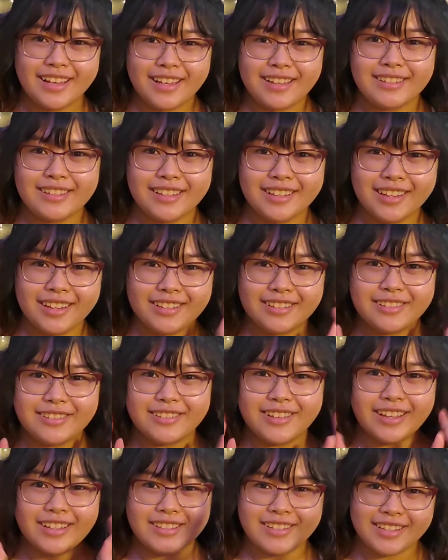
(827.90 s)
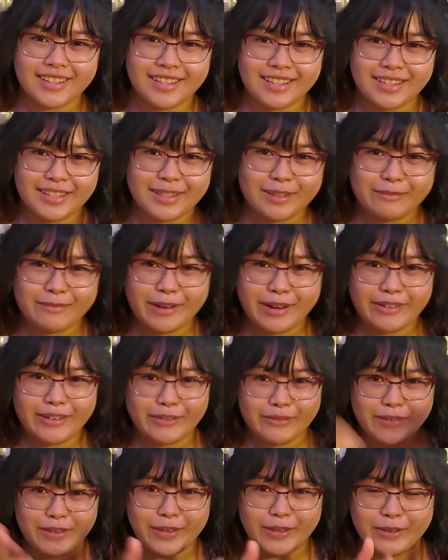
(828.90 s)
So yeah, so that is my
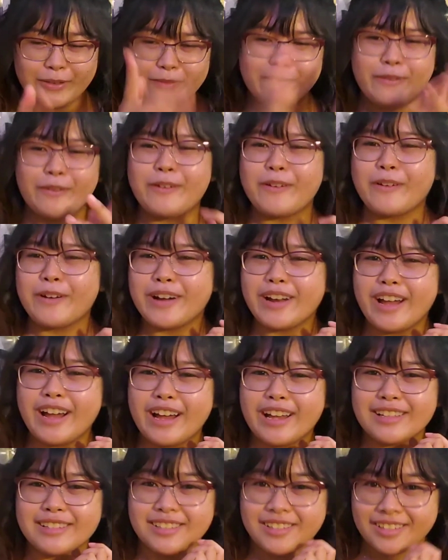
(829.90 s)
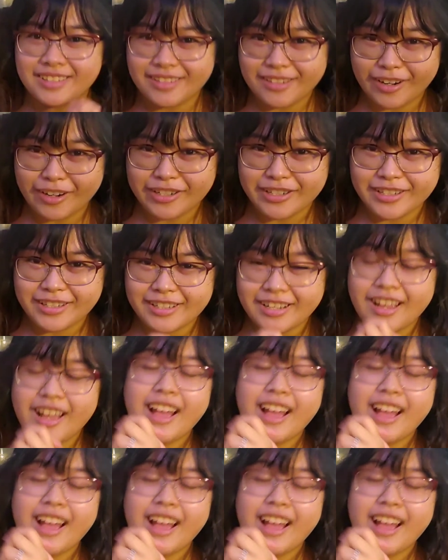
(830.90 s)
review for the Stars